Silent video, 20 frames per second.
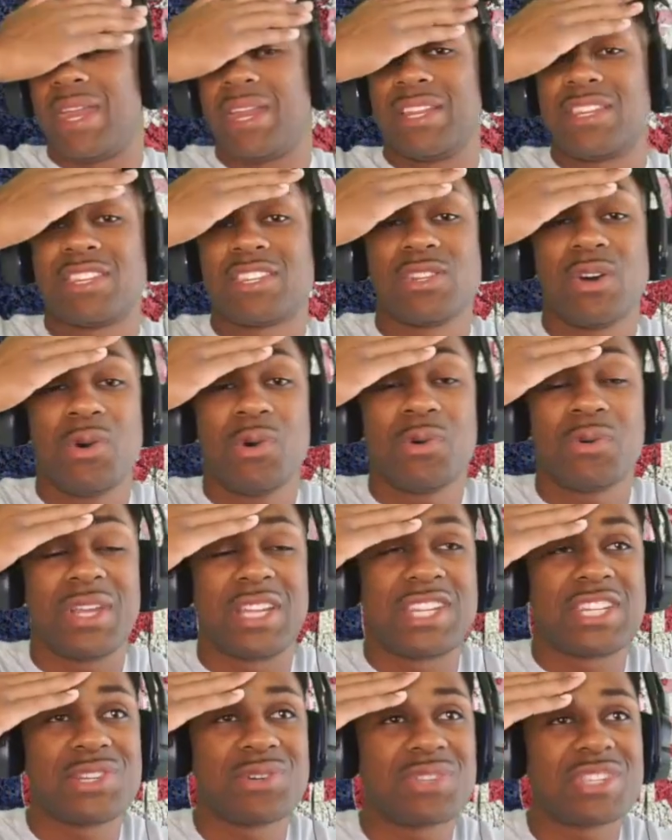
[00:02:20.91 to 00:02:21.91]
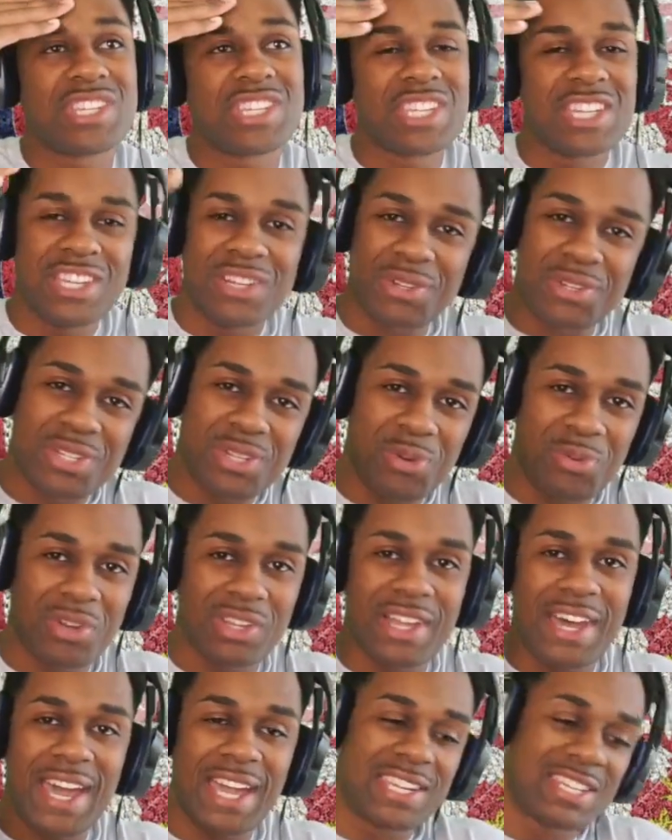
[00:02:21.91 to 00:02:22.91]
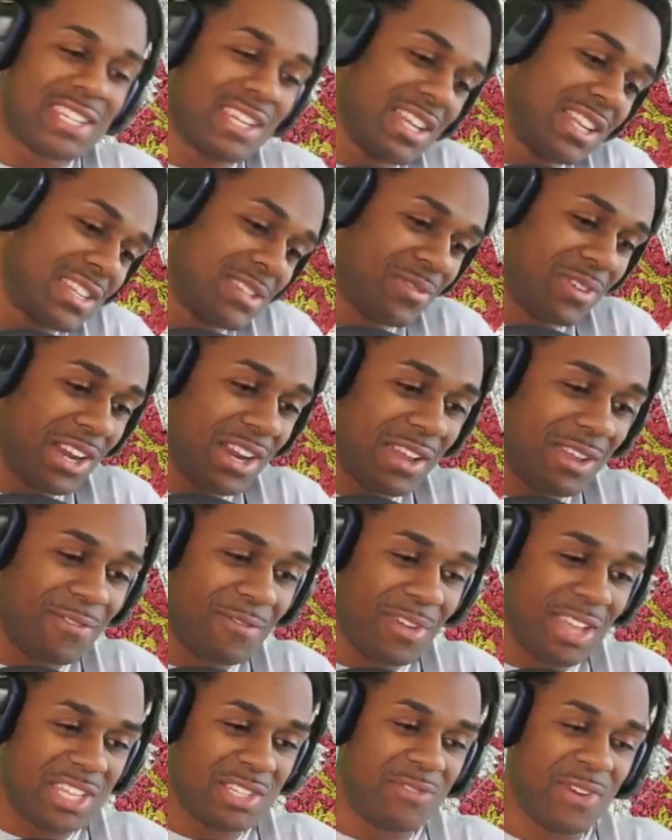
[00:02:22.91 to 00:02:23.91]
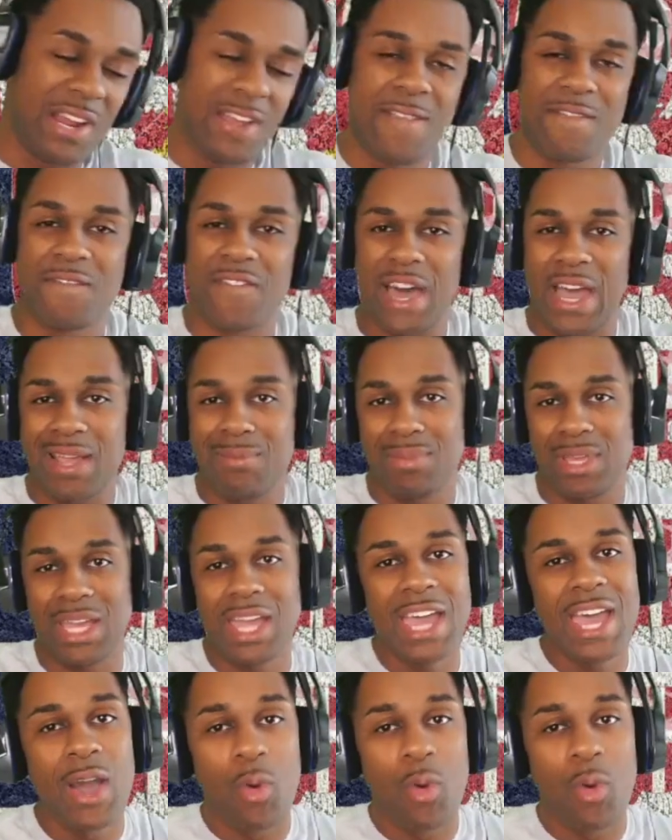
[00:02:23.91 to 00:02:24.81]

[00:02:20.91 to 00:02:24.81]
It's so chill. It's so relaxing. It's very vibey.